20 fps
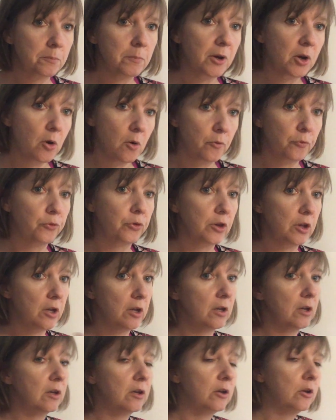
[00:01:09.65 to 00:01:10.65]
but
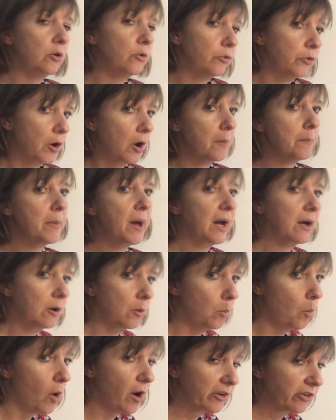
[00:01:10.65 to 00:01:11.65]
hopefully you've gone back
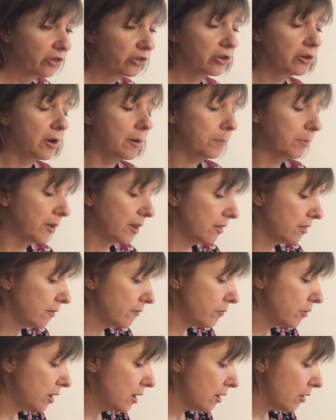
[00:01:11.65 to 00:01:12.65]
and watched a couple of the
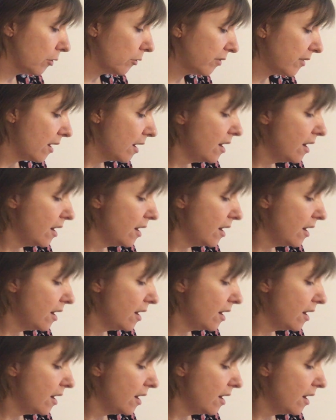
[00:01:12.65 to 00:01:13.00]
videos.